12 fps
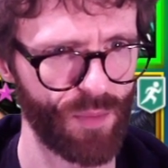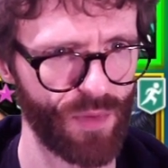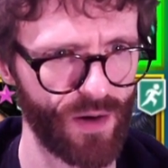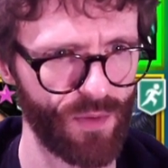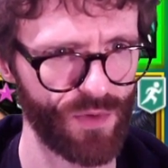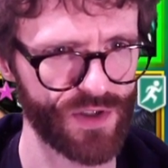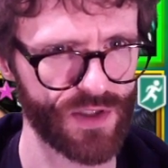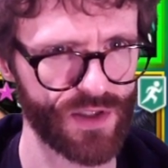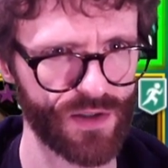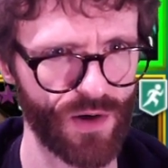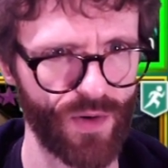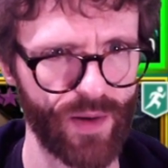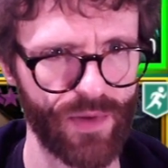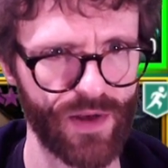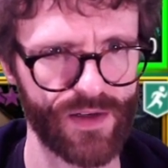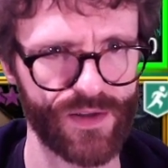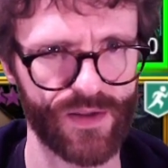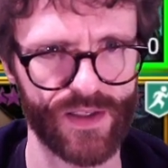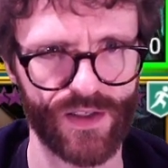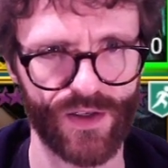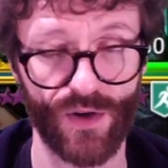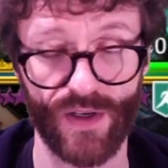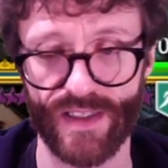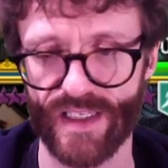but we'll just throw him into this
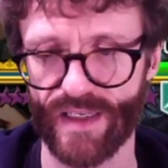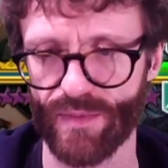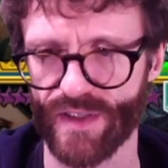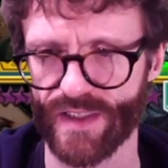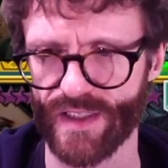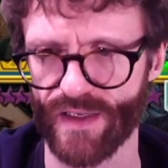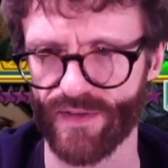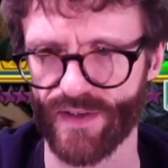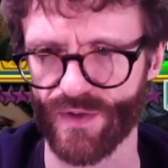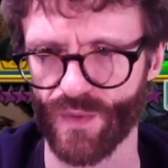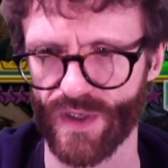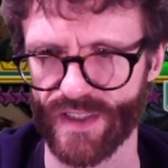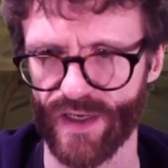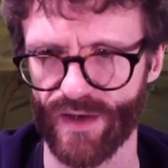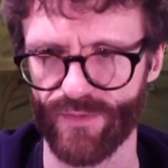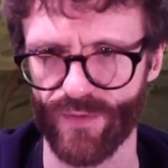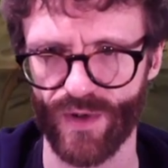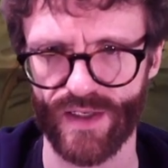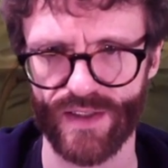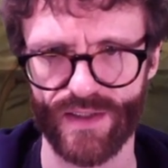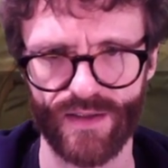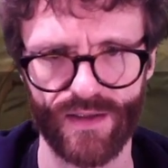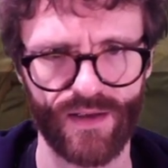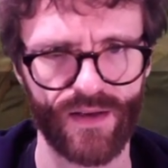current team and see if this works out for
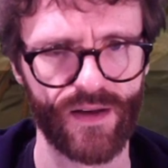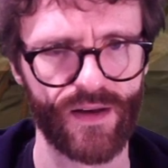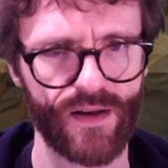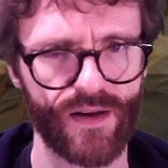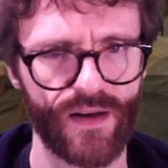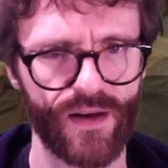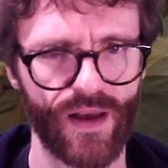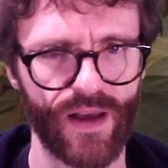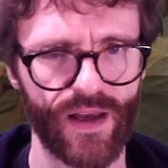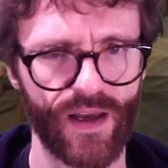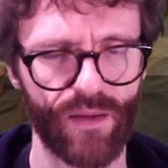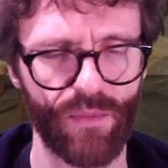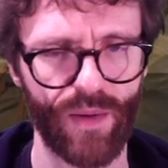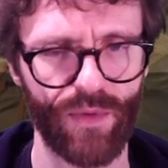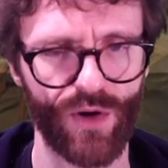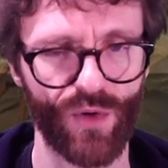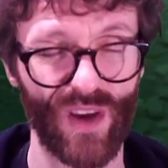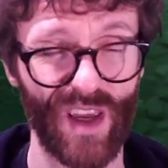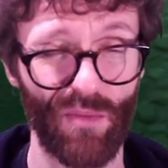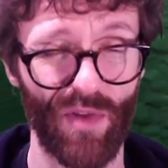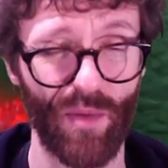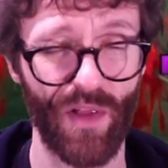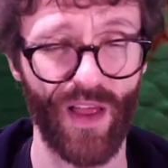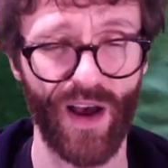us. And maybe keep
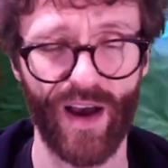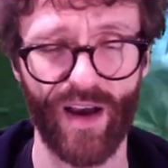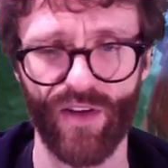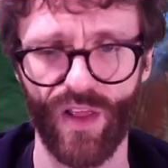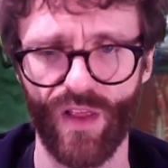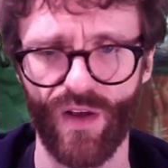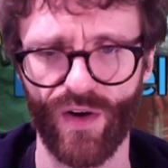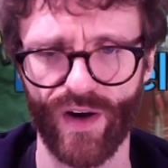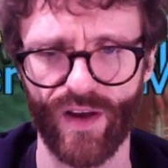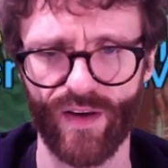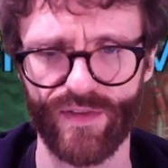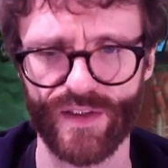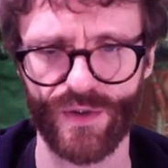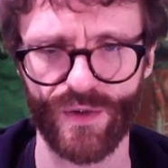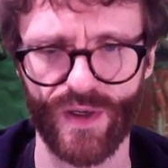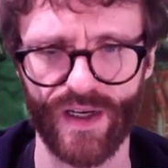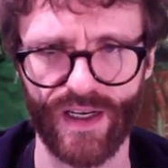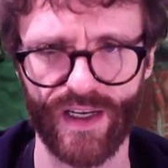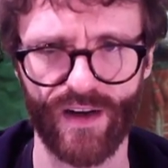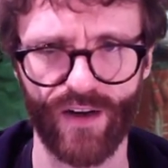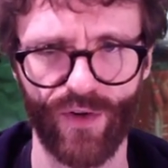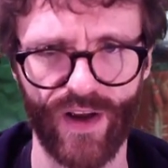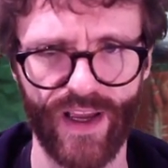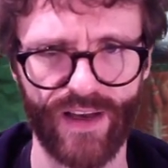them alive long enough to get
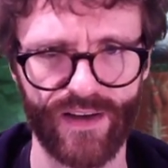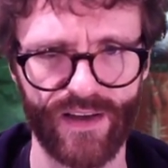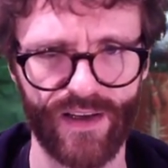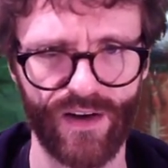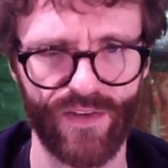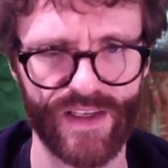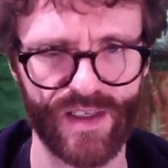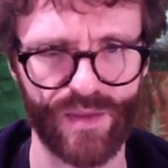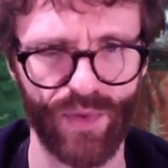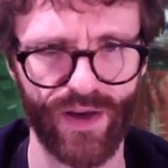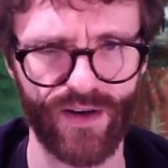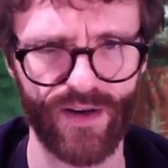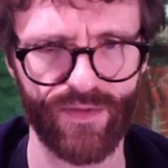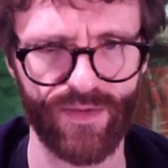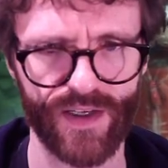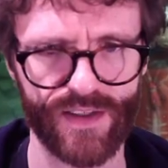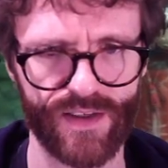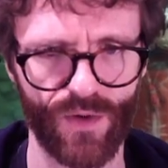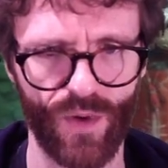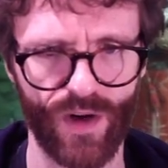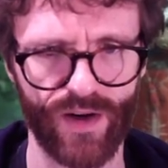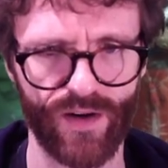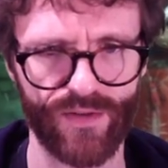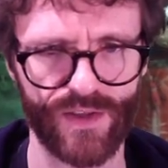another hit in on the spider if it isn't
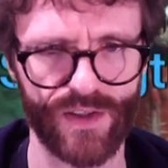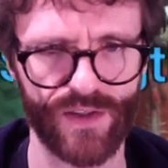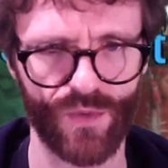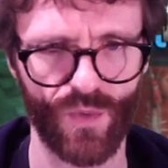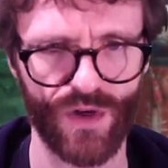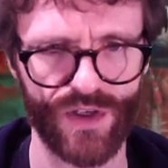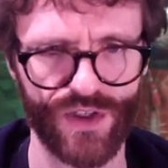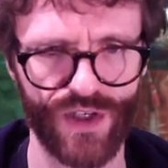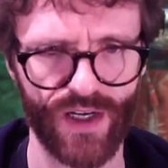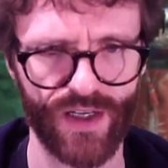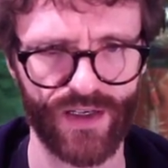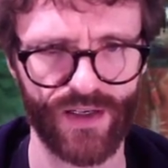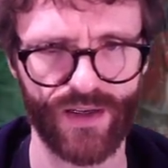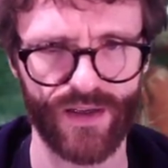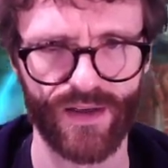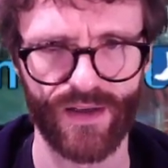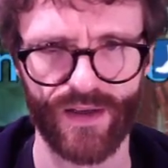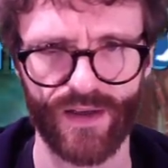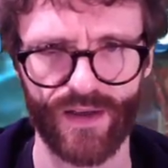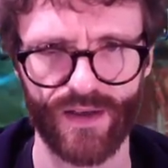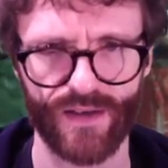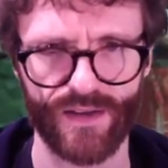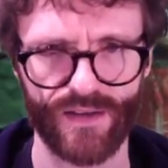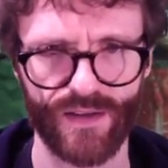quite enough to just one-shot it.
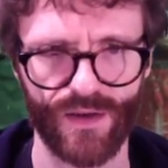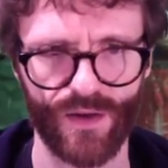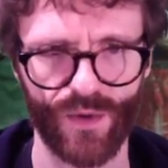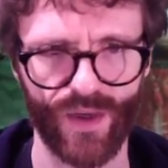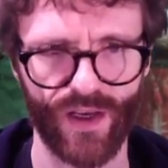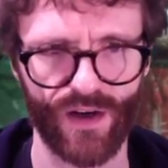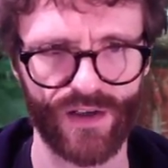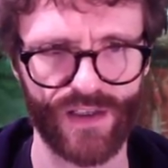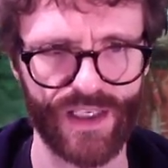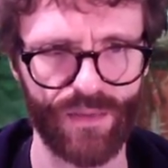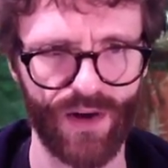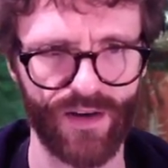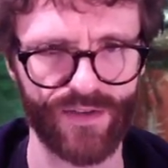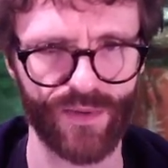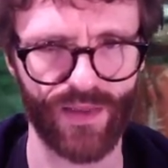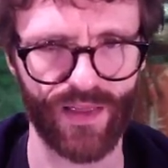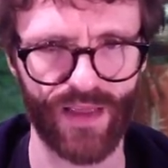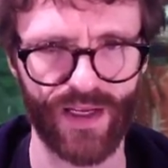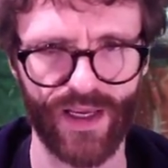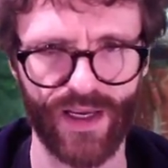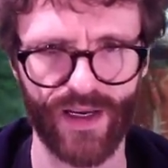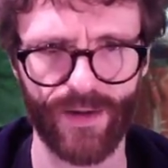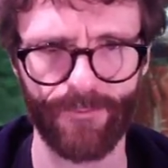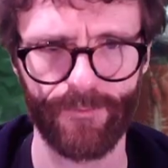So we got our debuffs with
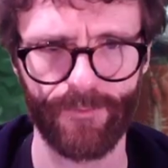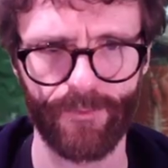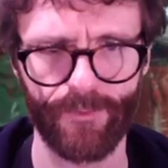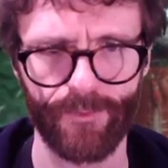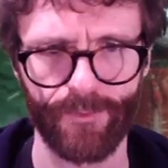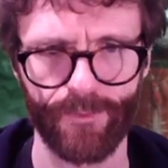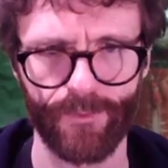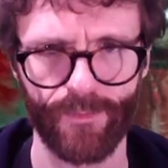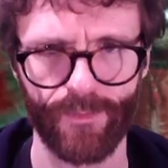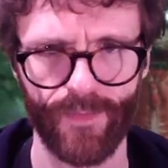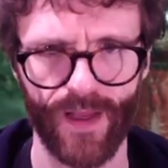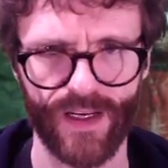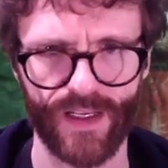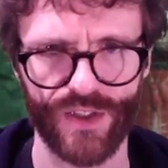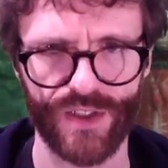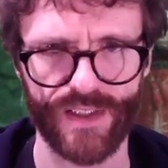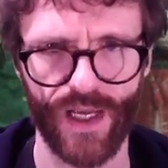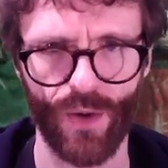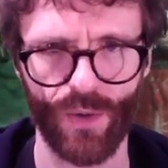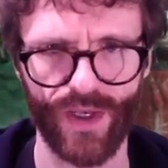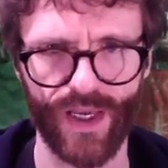Lydia. She's going